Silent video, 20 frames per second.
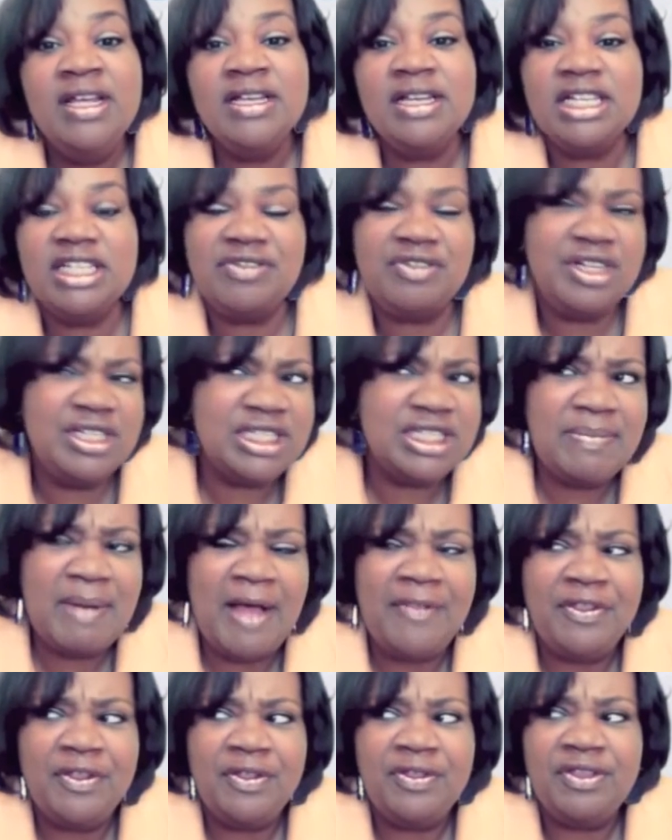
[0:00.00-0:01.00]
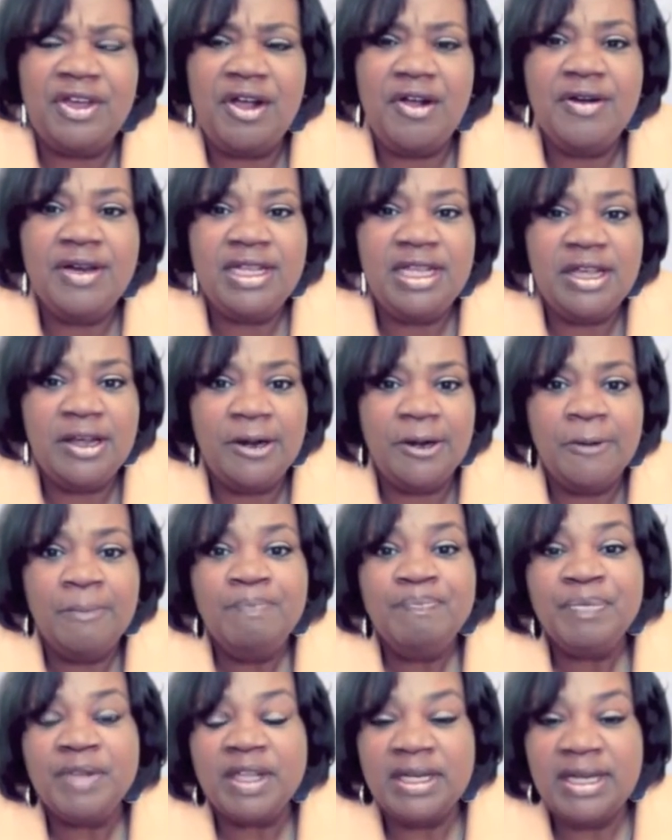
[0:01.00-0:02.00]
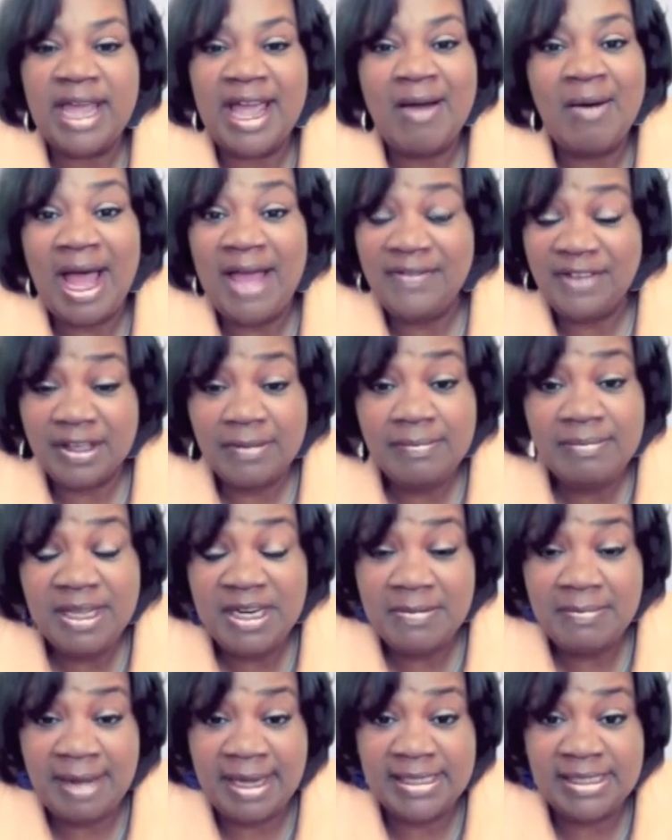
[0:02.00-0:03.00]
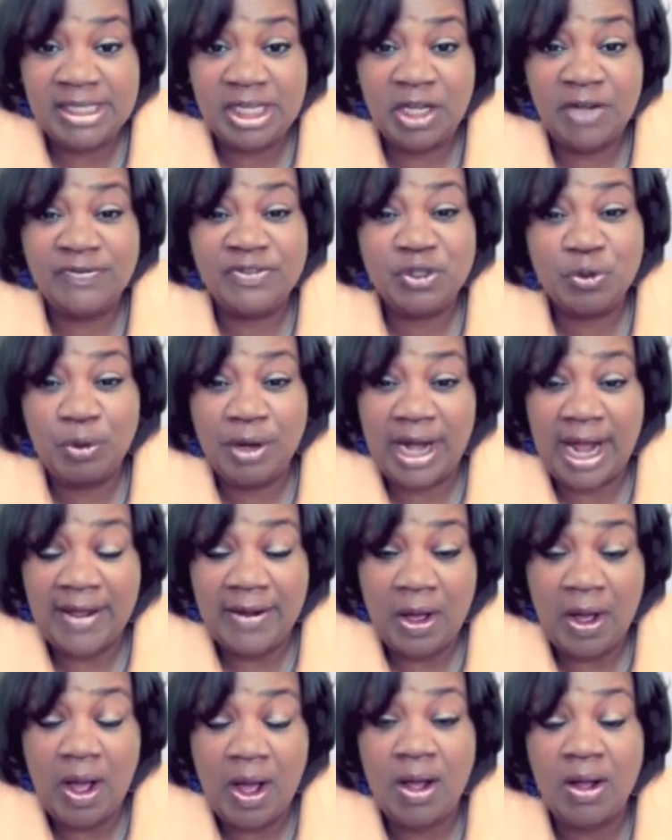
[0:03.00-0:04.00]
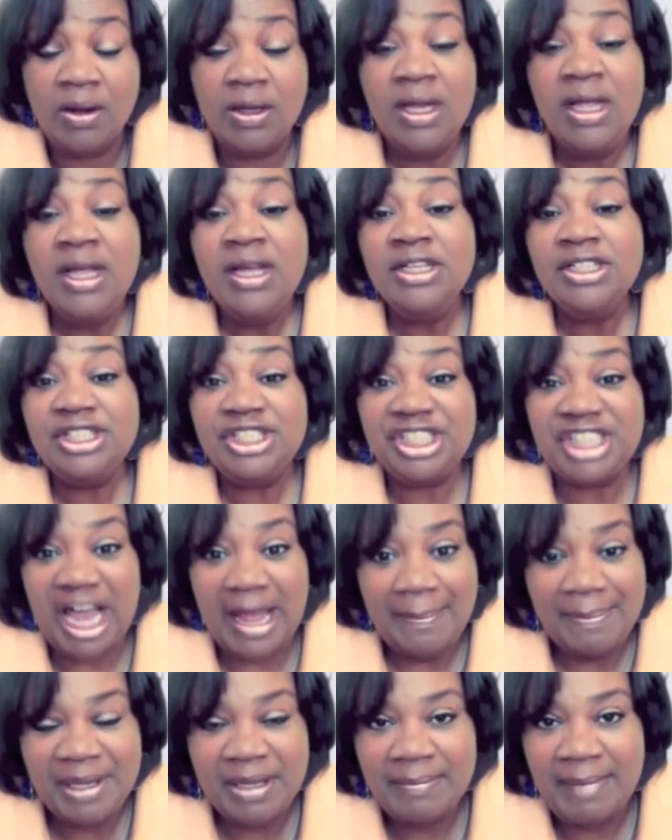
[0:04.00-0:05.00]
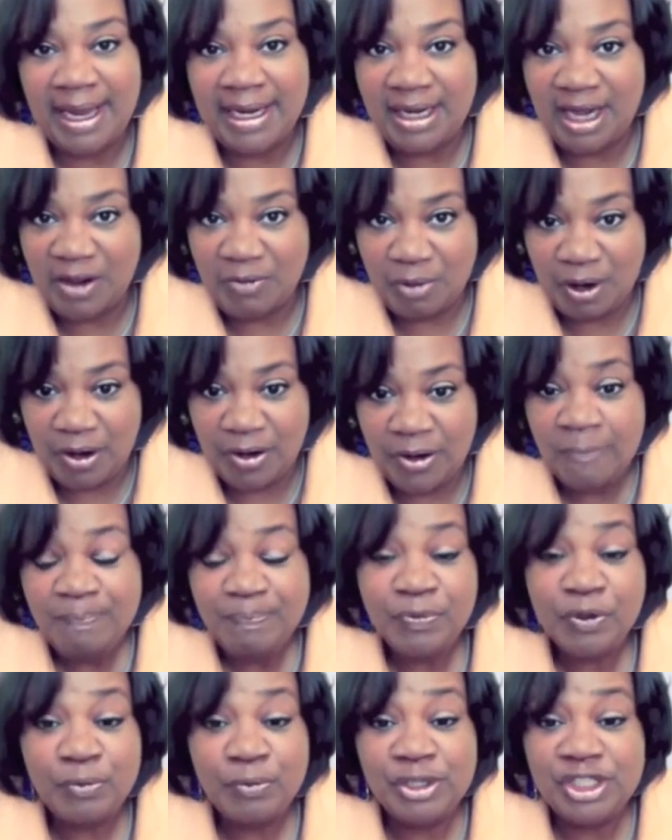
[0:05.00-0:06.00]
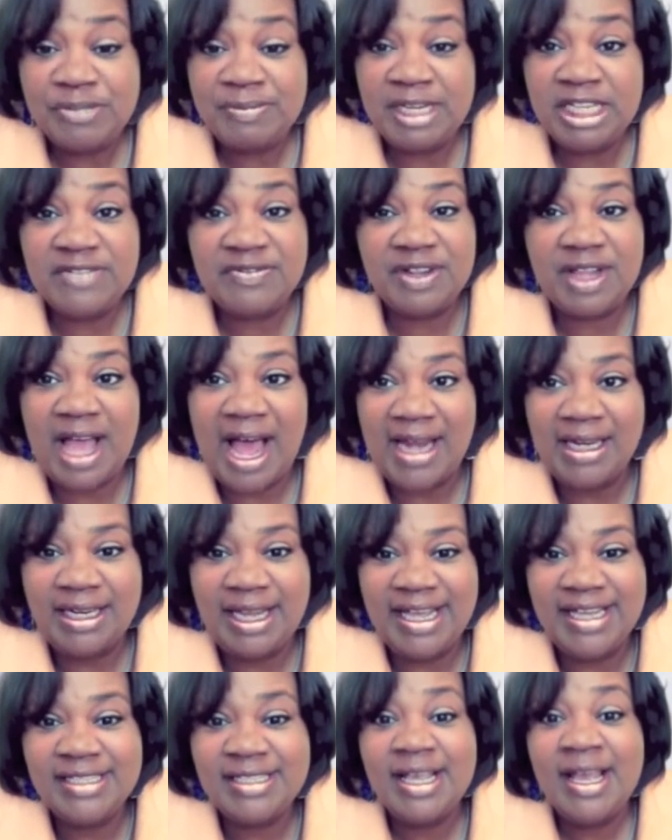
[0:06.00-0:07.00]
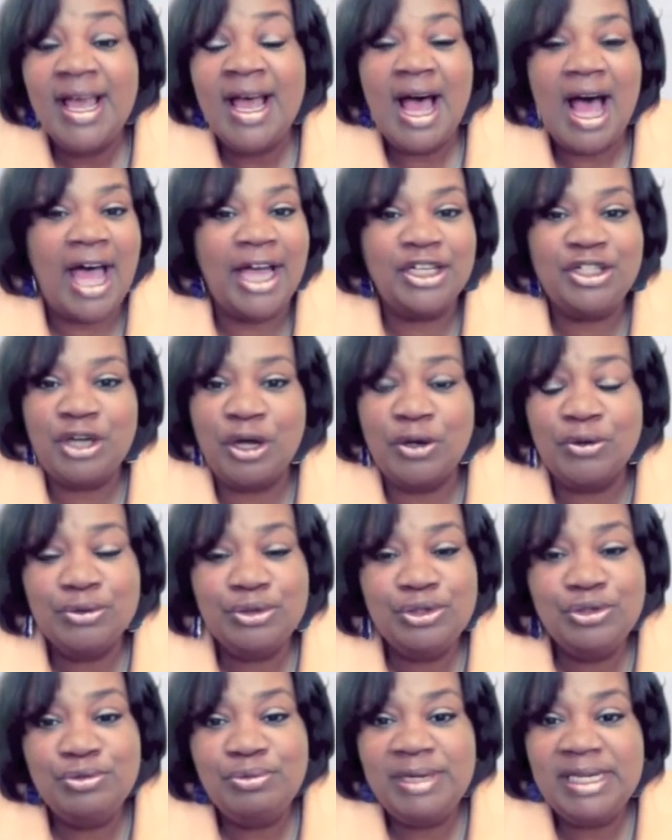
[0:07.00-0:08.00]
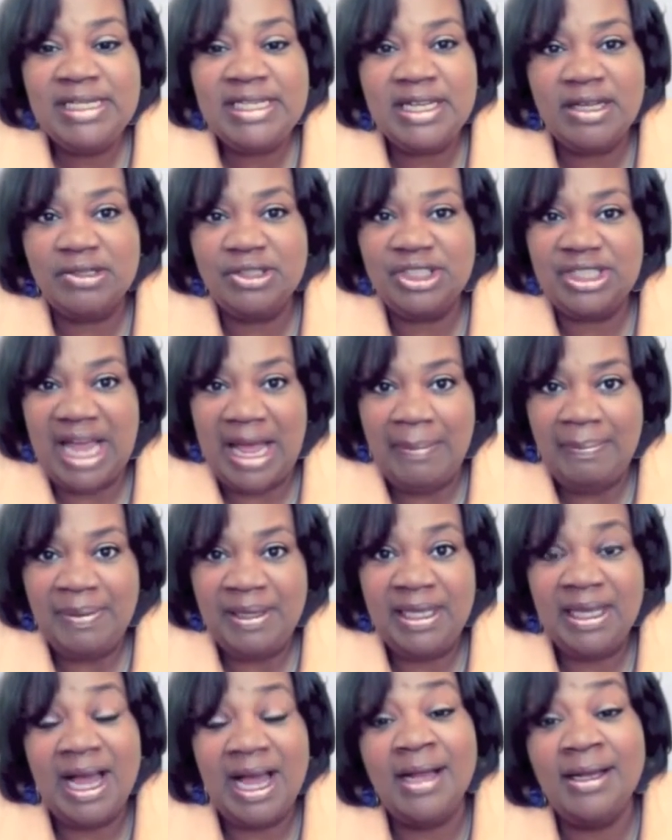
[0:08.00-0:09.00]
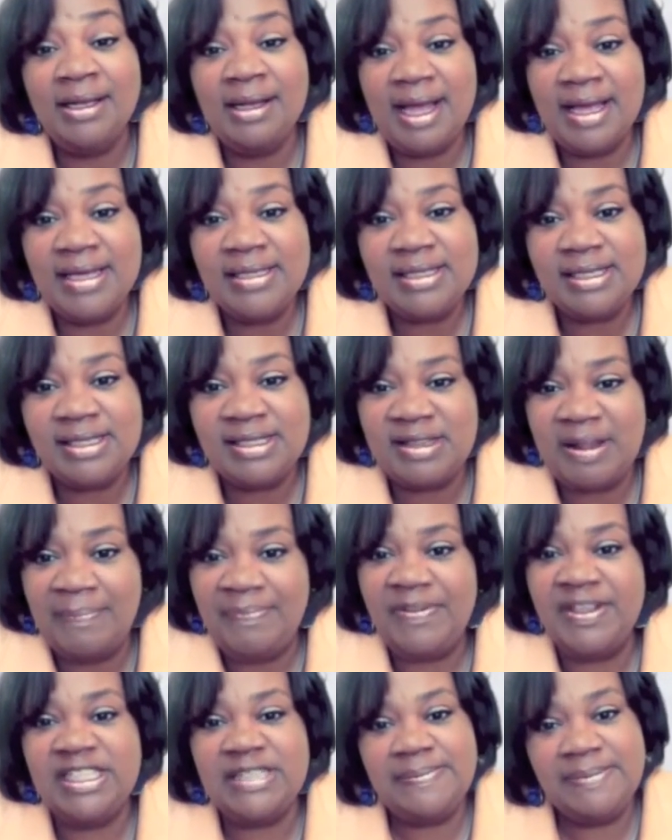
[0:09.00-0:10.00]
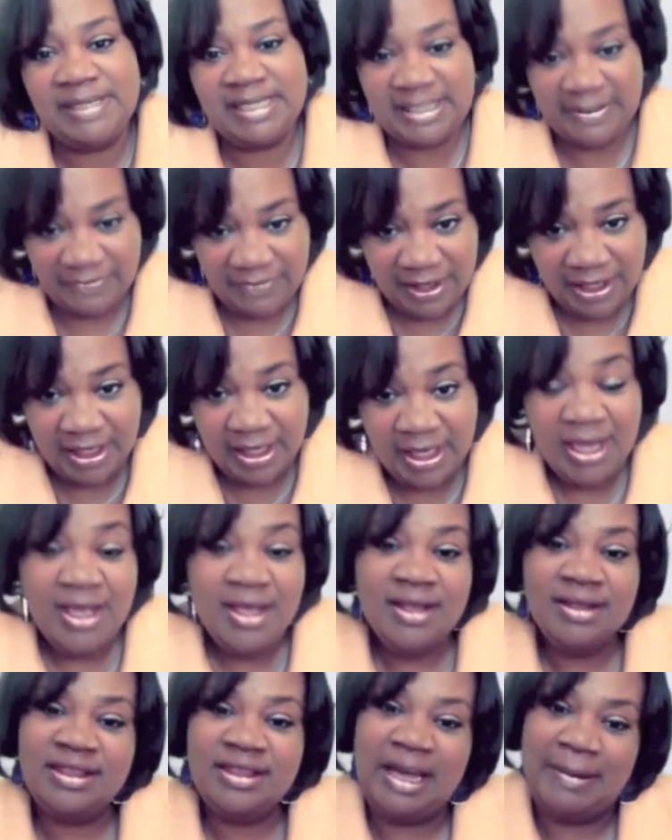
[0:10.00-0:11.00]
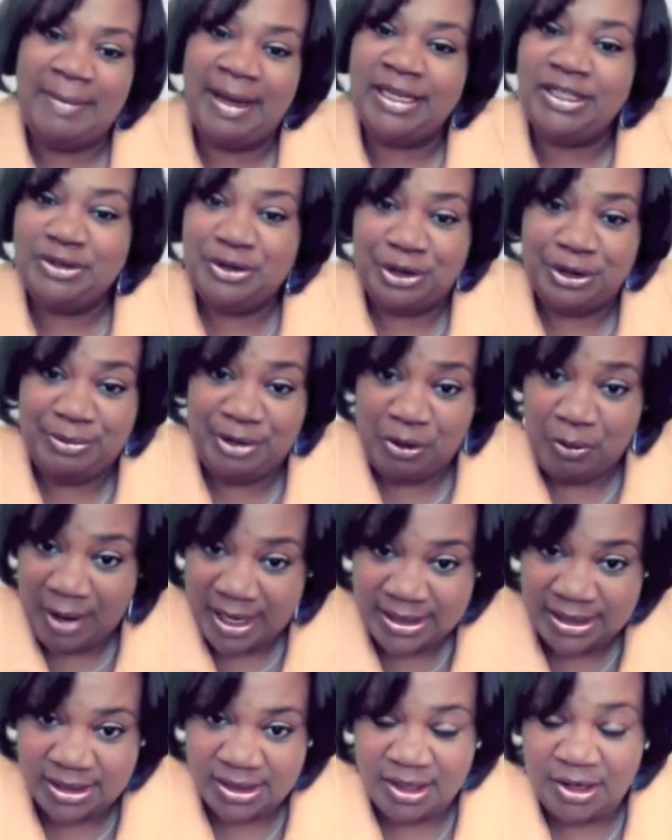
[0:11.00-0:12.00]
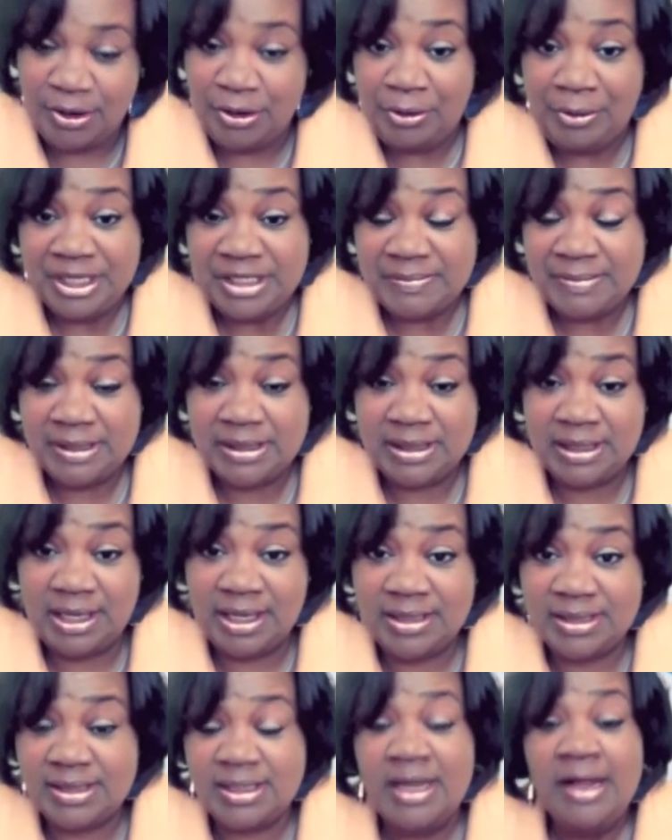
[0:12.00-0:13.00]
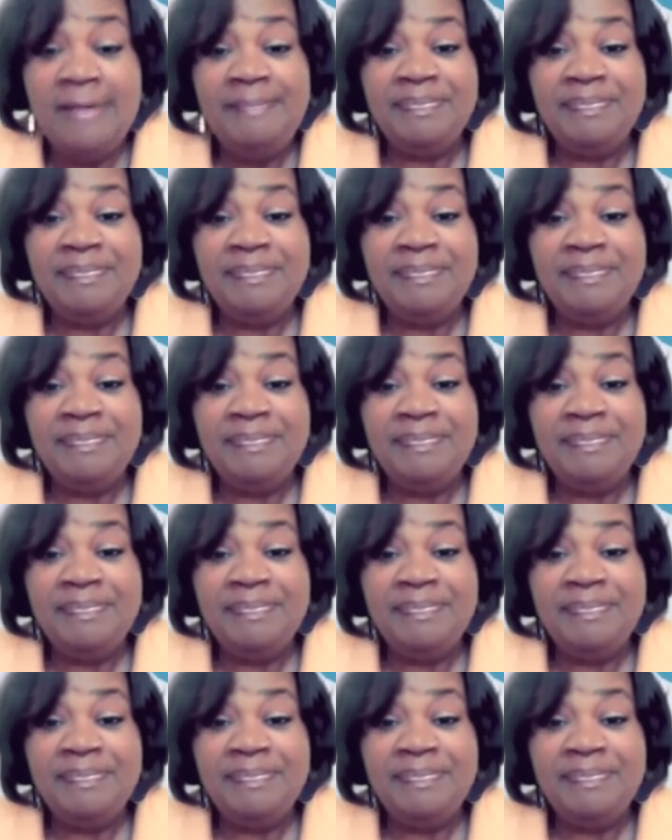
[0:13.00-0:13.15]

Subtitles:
because this is about the third year now I've committed myself to what I call shopping my network, which means for the holidays, I don't do retail shopping unless it's something specific that my daughter requested on her Christmas list.